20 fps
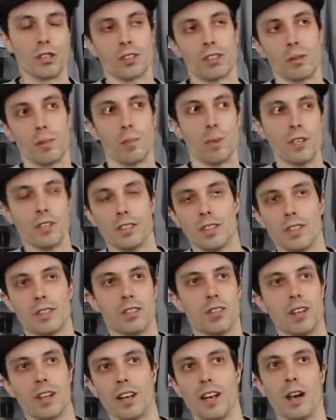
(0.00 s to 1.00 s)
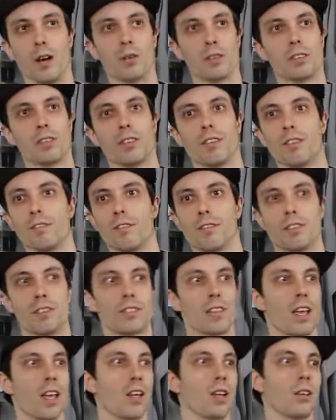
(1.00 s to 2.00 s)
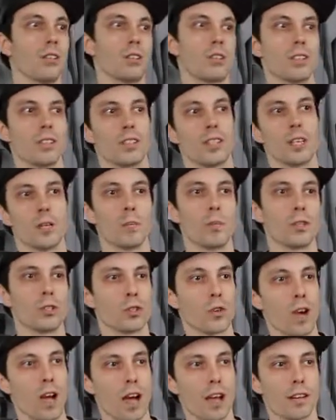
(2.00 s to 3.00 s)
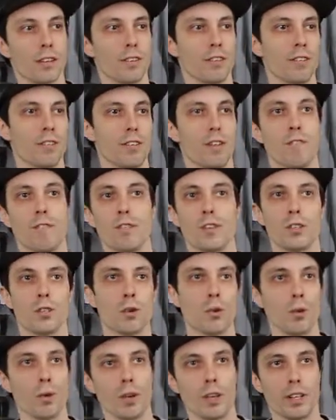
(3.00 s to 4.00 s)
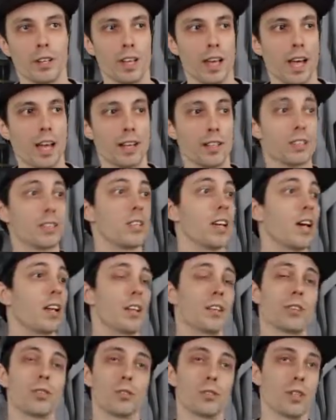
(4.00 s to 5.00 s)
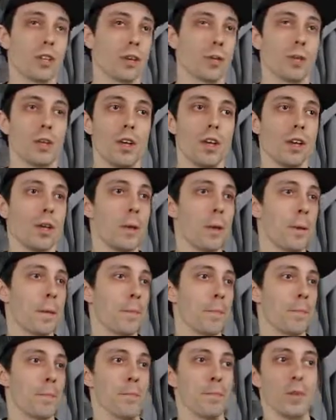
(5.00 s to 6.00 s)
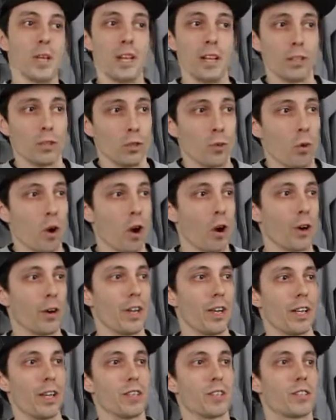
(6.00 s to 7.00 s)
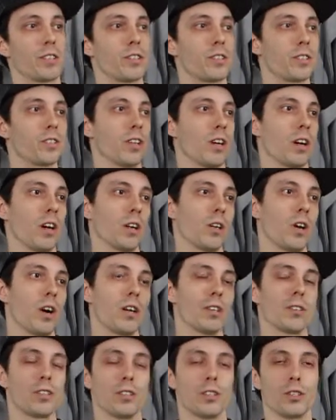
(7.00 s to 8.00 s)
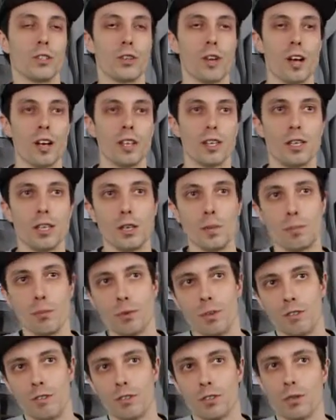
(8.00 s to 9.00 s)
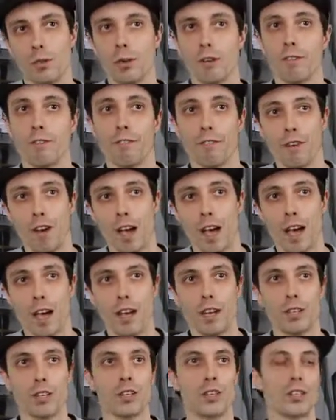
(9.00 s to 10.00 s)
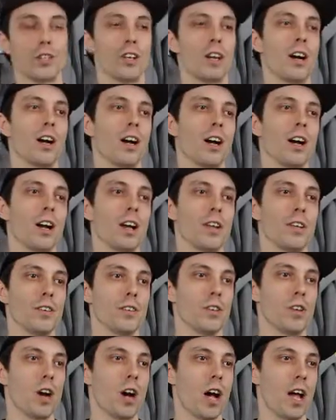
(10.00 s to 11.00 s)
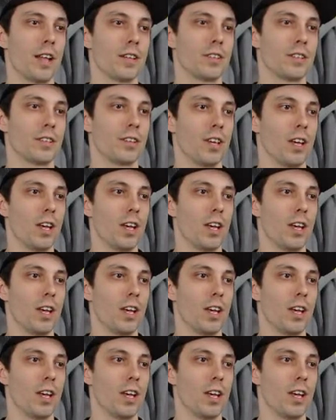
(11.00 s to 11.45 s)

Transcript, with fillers: just the business in and outs of sales and keeping track of inventory and that, it's, yeah, like you say, meeting new artists, uh, constantly trying to keep your inventory fresh, mm-hmm. uh, not